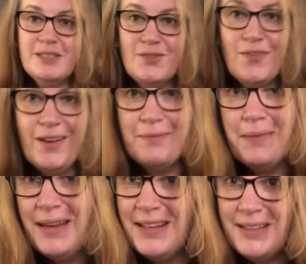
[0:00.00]
it's fun
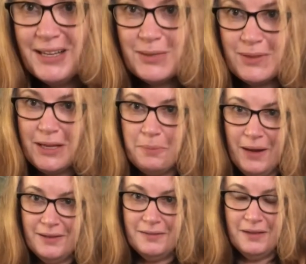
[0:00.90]
making things without a
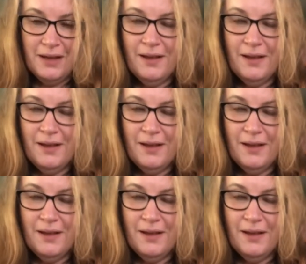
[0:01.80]
pattern,